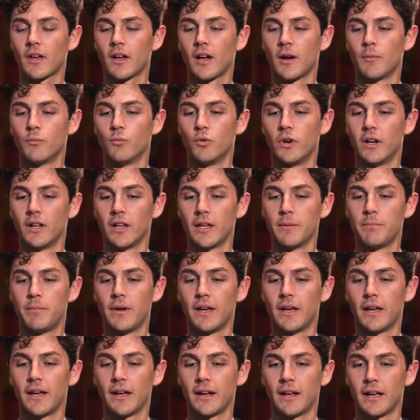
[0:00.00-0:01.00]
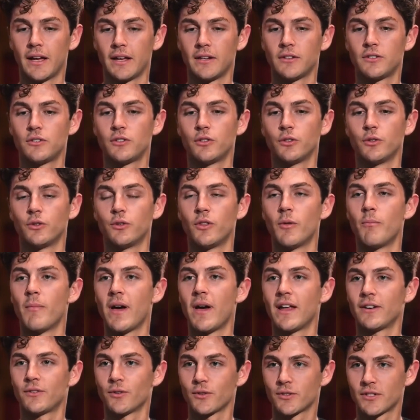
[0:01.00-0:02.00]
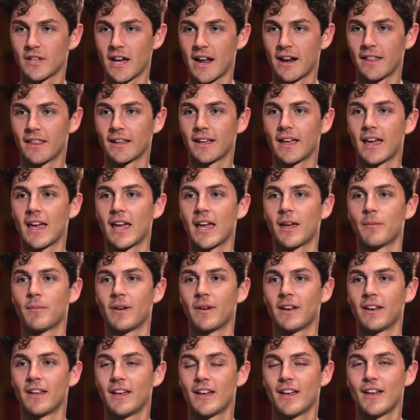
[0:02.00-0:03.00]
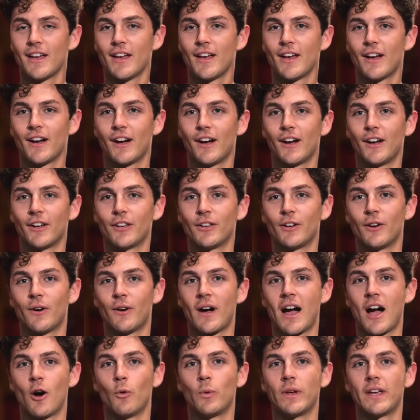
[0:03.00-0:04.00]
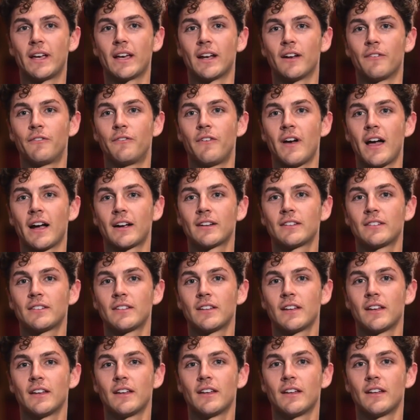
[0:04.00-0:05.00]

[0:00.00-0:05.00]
I'm really big into the mental side of the game, and how we can affect